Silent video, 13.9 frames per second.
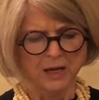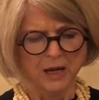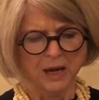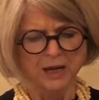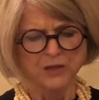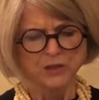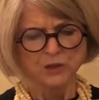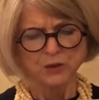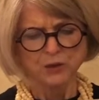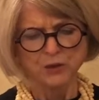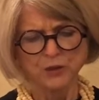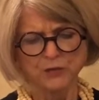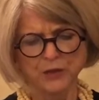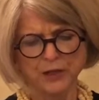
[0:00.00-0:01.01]
I assure
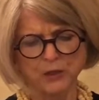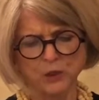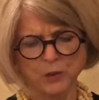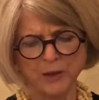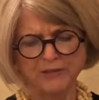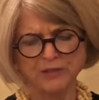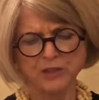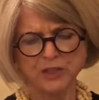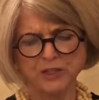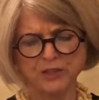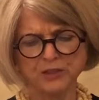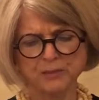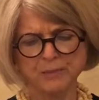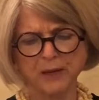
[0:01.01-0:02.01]
you that whoever
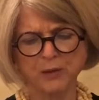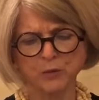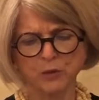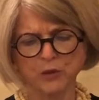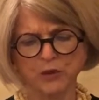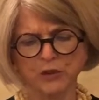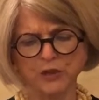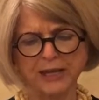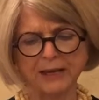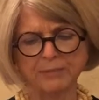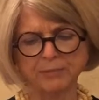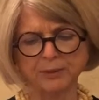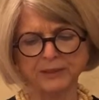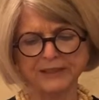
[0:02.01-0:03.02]
hears my word and
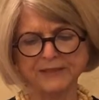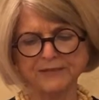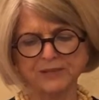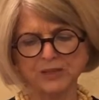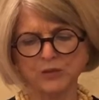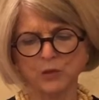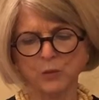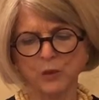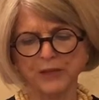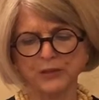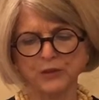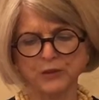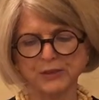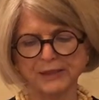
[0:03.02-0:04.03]
believes in the one
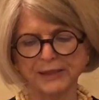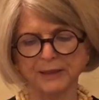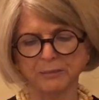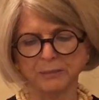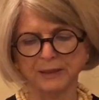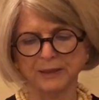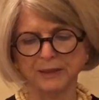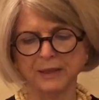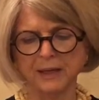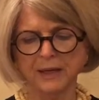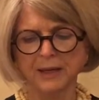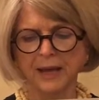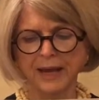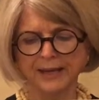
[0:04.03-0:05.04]
who sent me
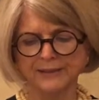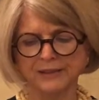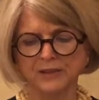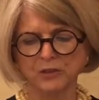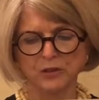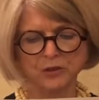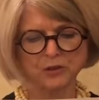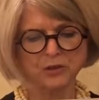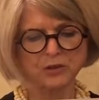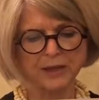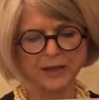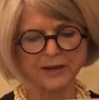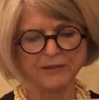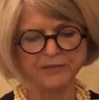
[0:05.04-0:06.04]
has eternal
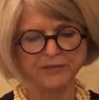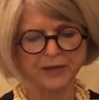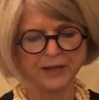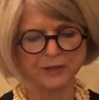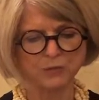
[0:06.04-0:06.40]
life and